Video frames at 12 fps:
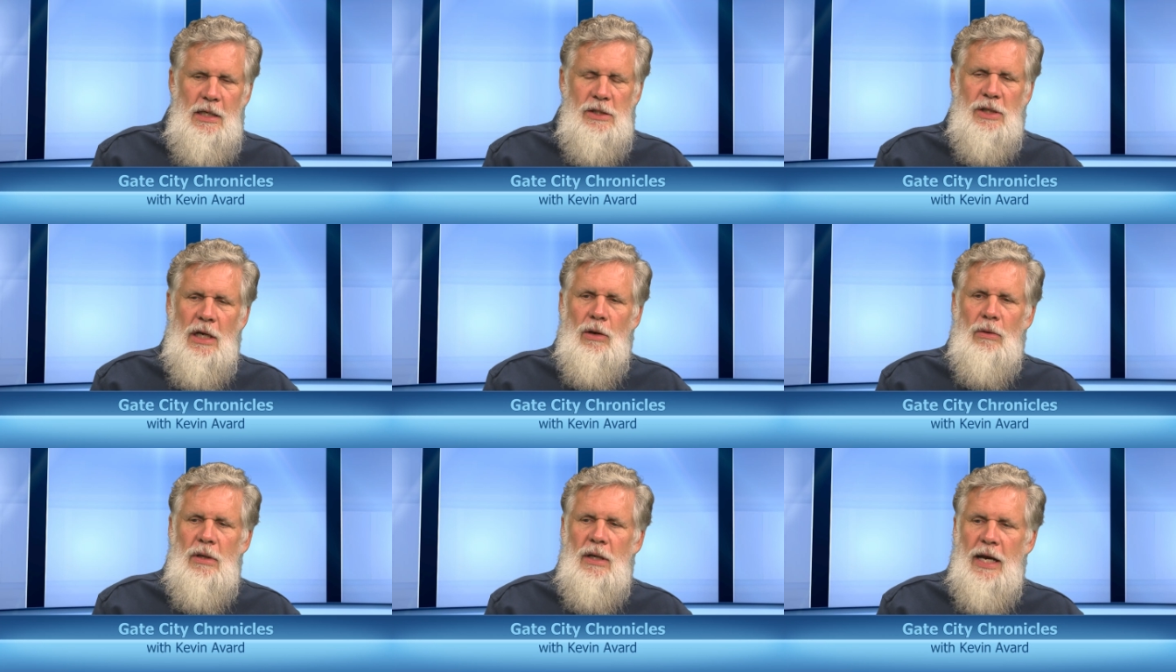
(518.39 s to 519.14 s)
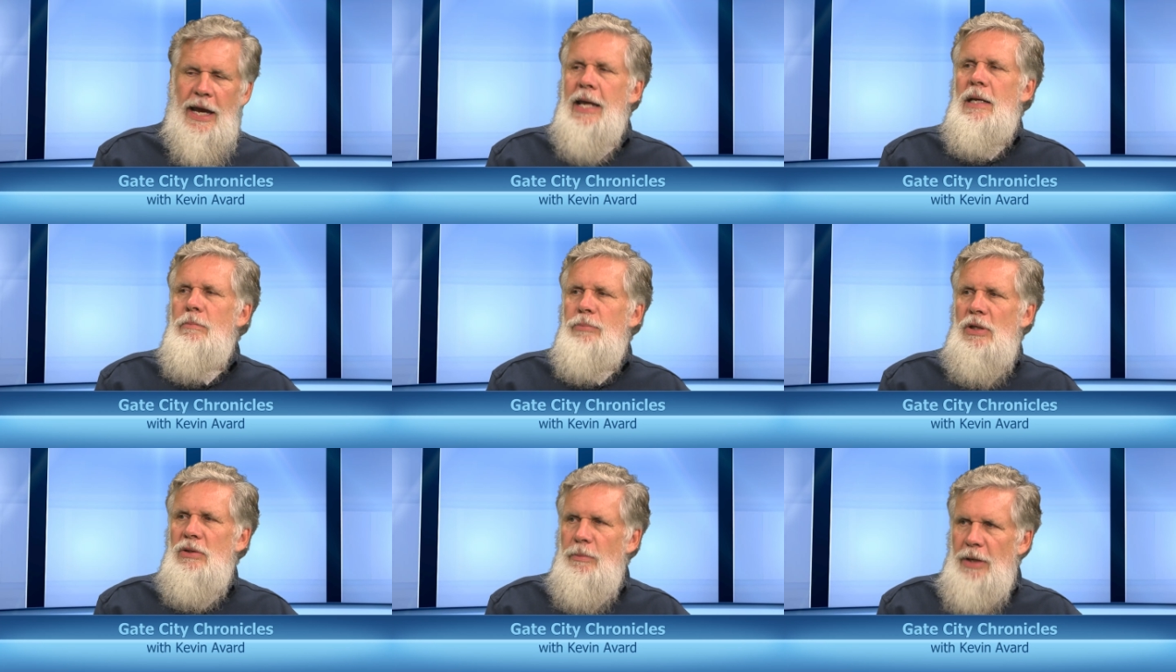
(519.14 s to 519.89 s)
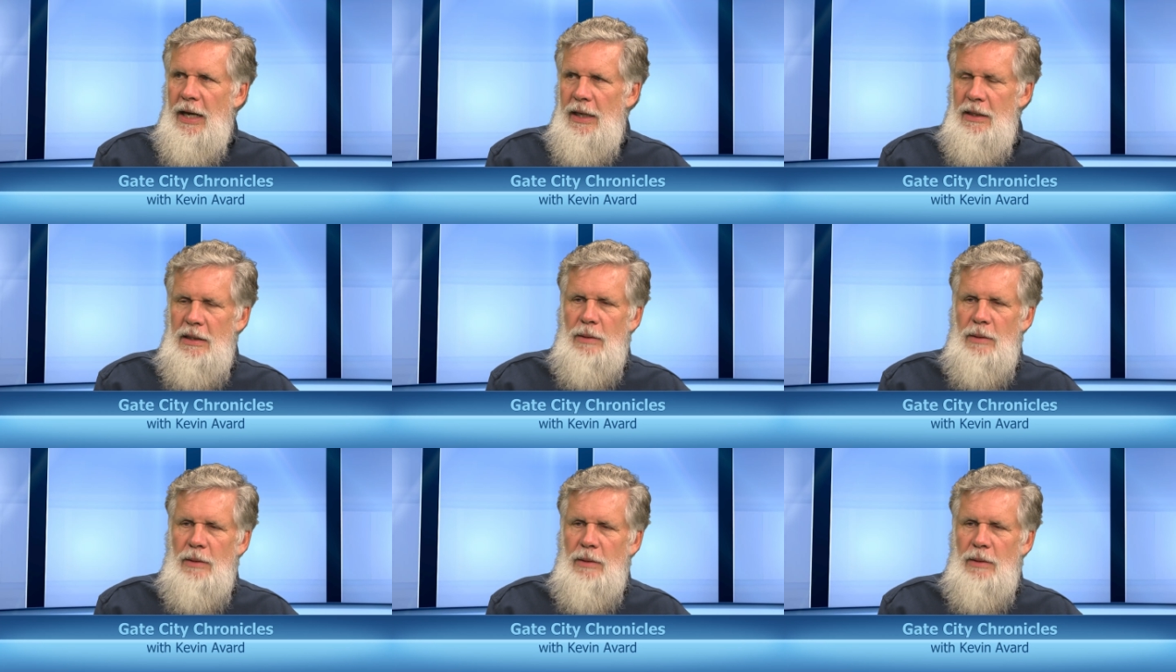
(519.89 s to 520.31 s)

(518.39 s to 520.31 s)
So I had him build the bike.